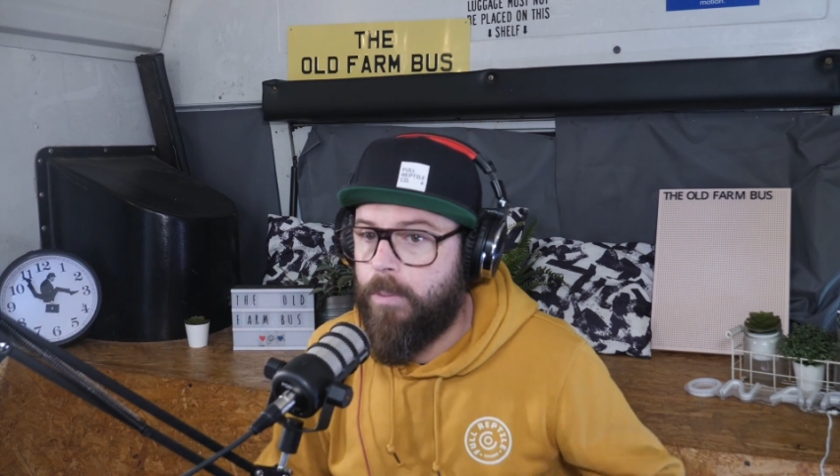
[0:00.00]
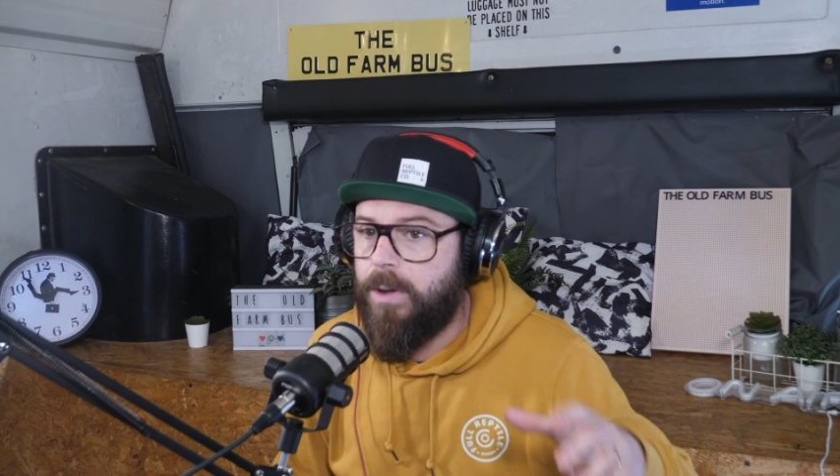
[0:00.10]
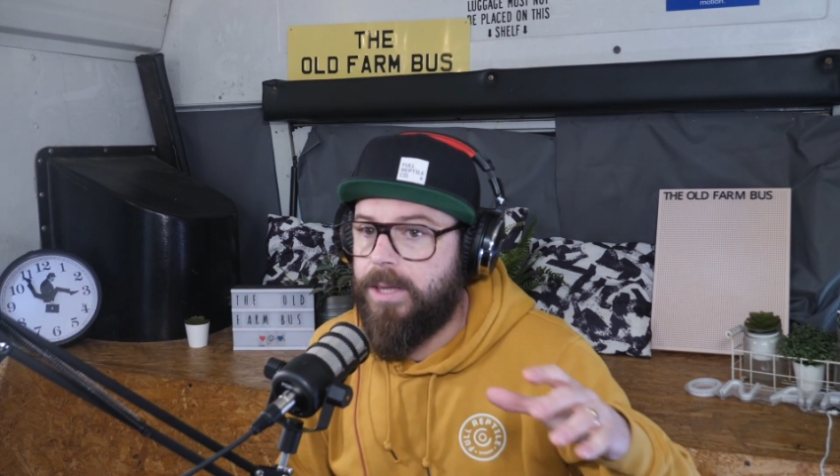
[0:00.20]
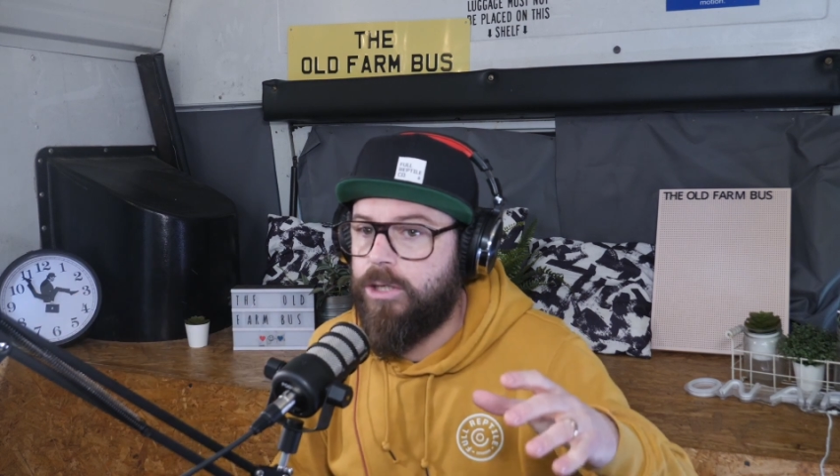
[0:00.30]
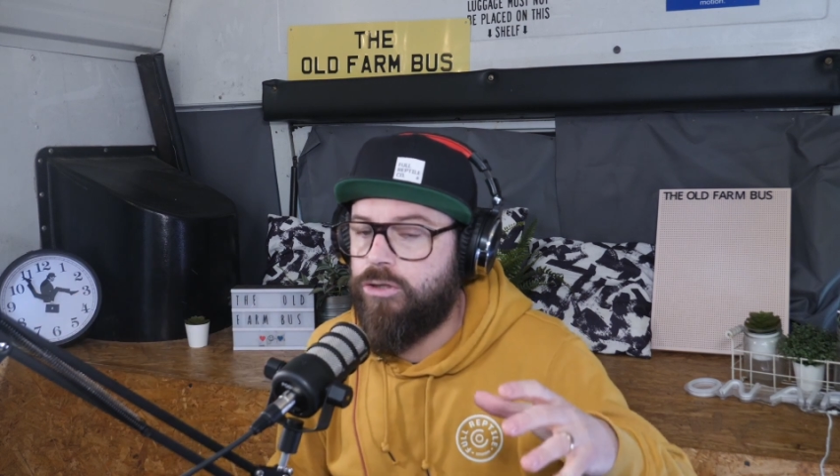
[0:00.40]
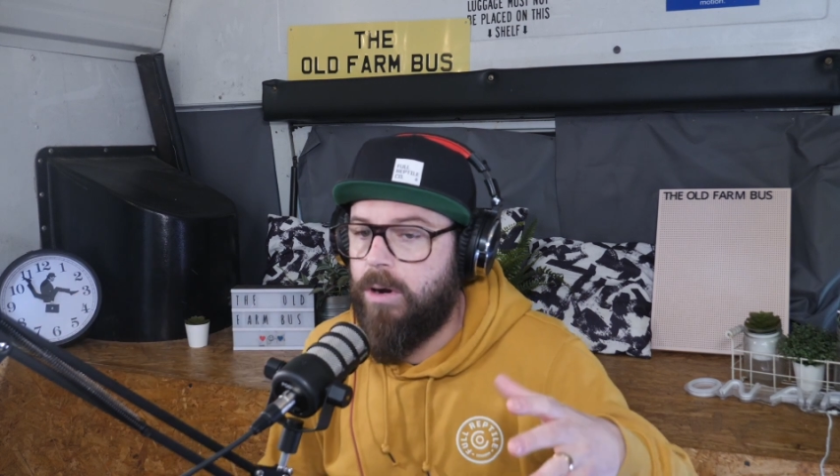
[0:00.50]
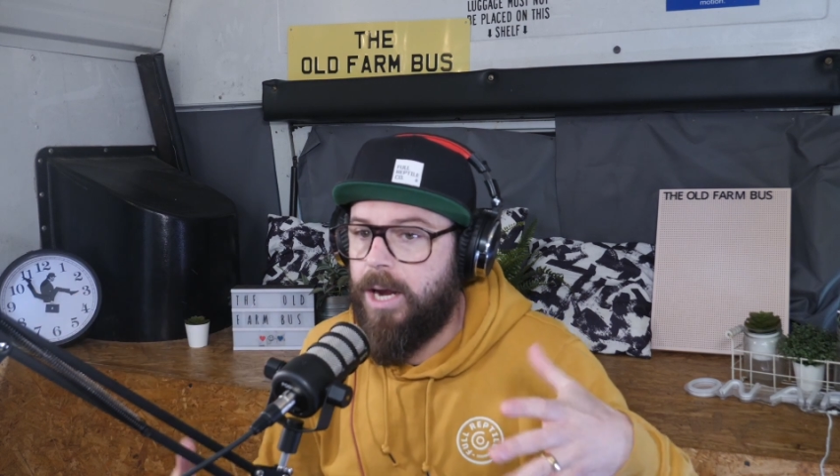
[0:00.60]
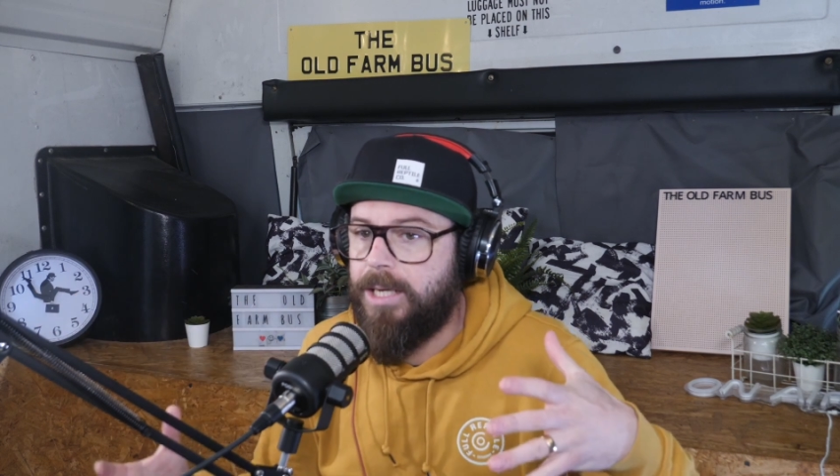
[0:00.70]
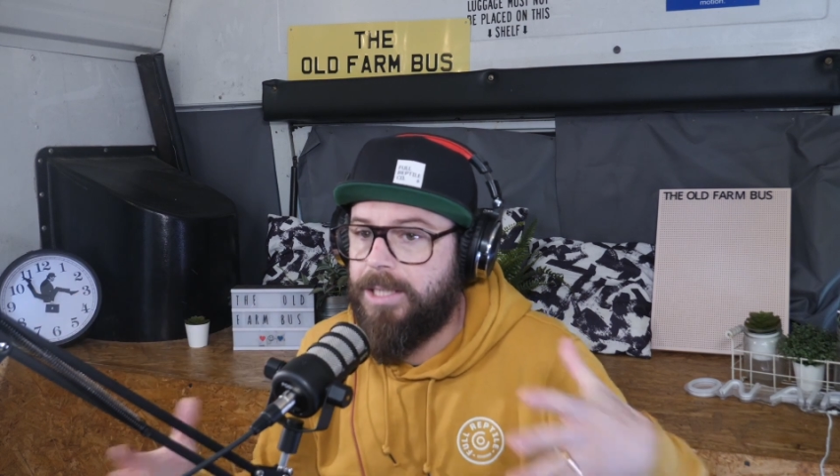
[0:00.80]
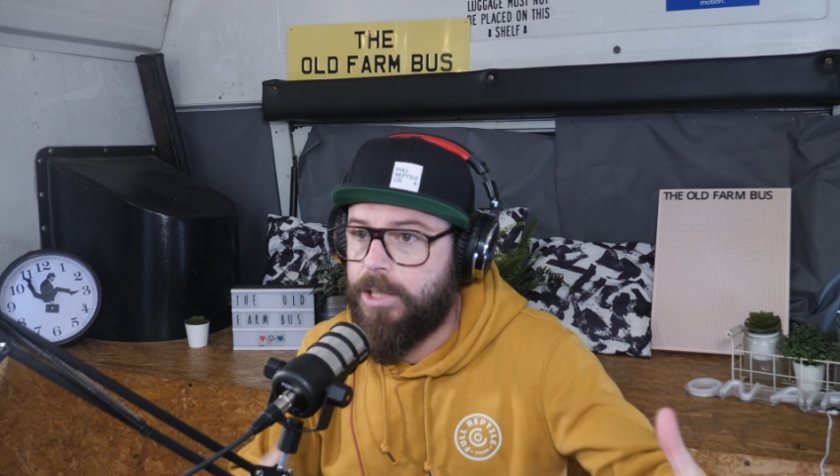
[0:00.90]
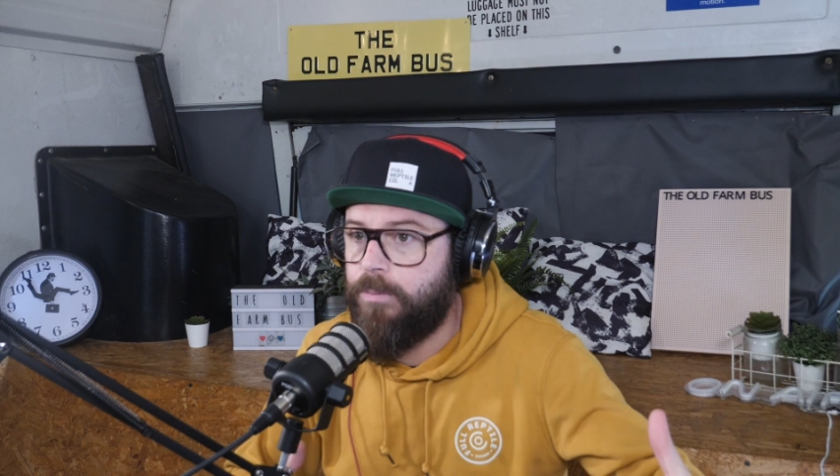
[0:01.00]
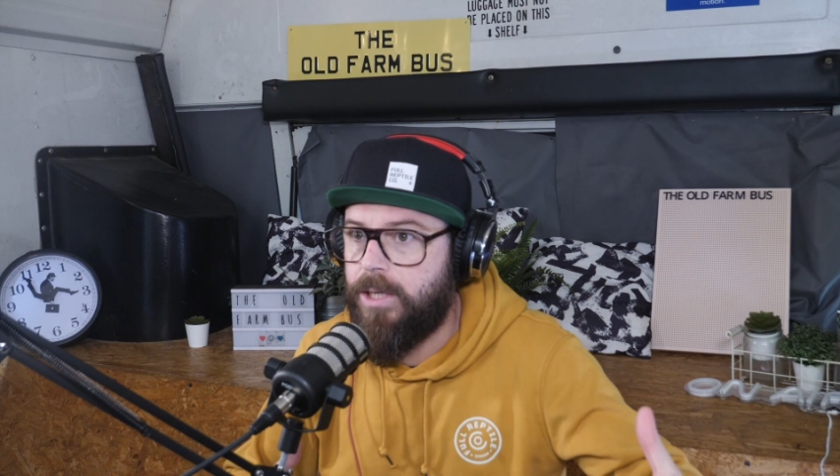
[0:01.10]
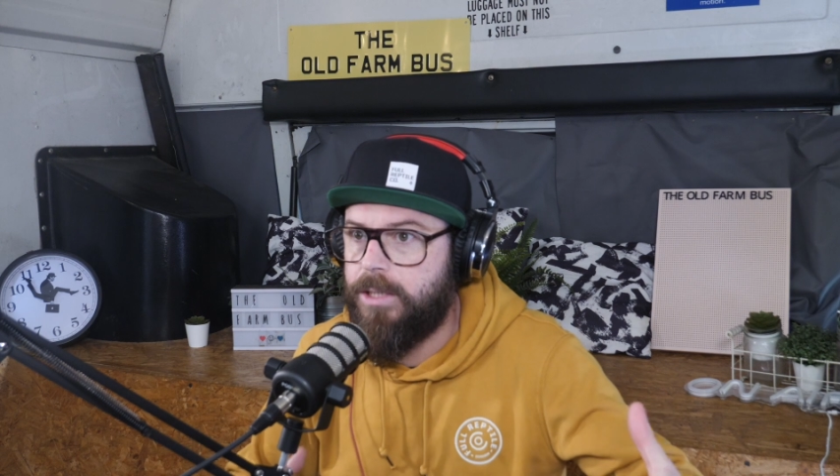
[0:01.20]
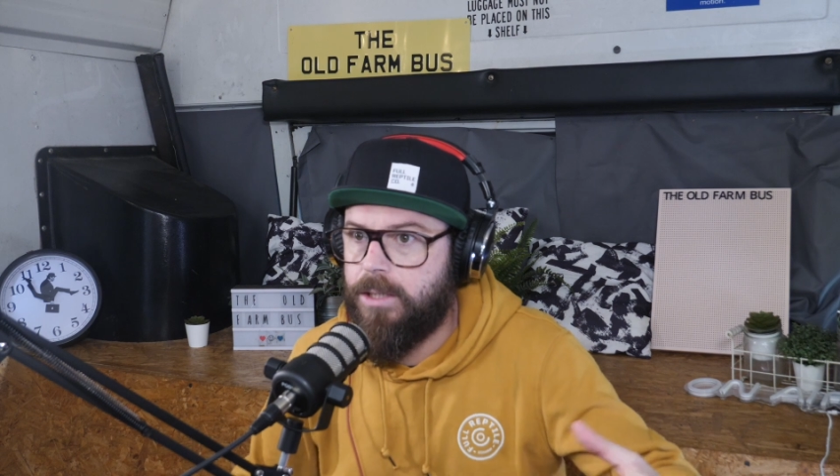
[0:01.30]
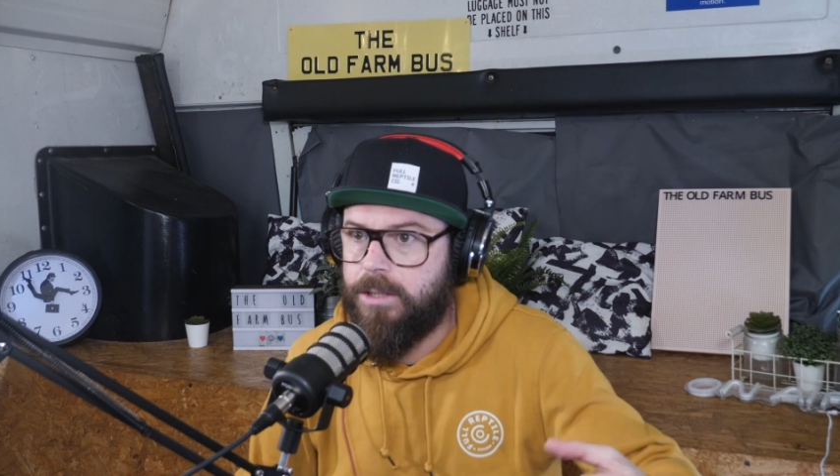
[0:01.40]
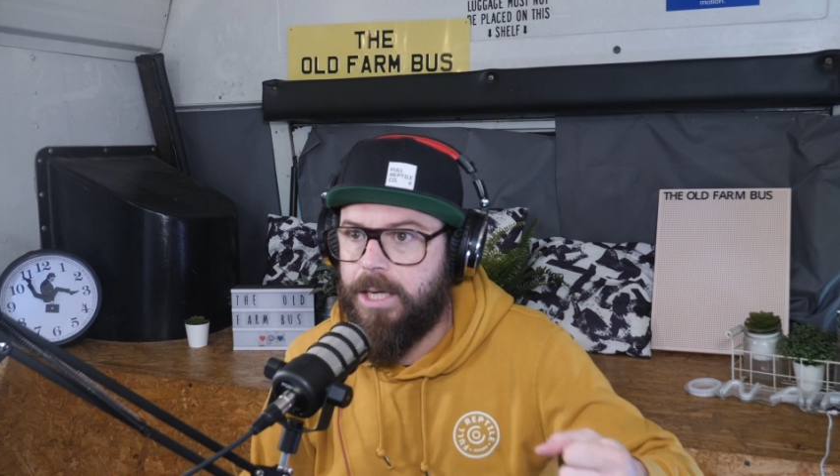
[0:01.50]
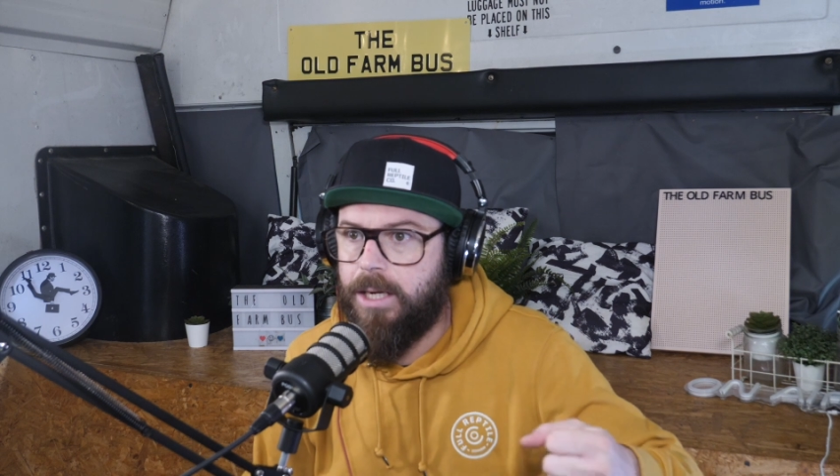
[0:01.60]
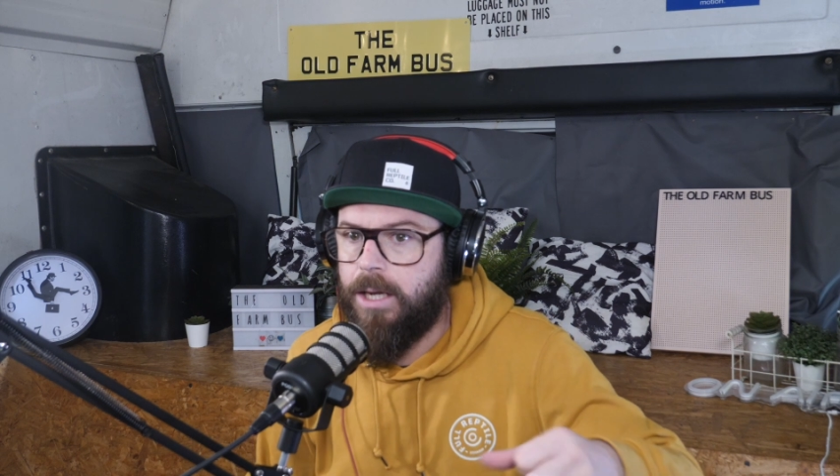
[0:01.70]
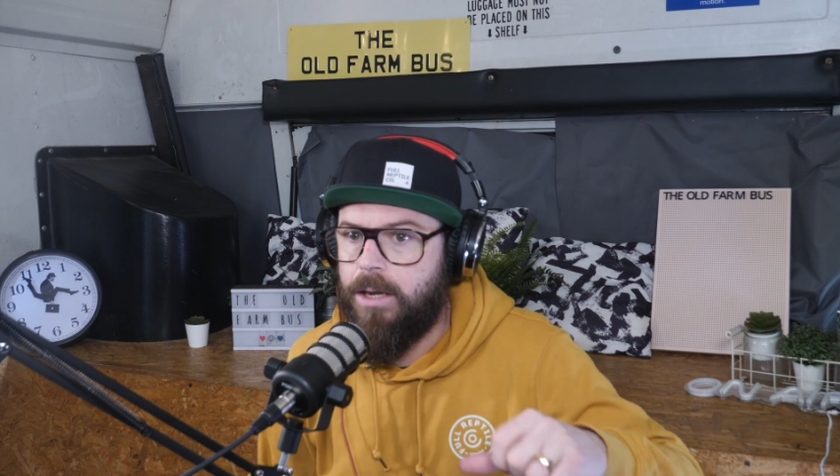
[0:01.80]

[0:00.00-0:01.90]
when they're trying desperately to think,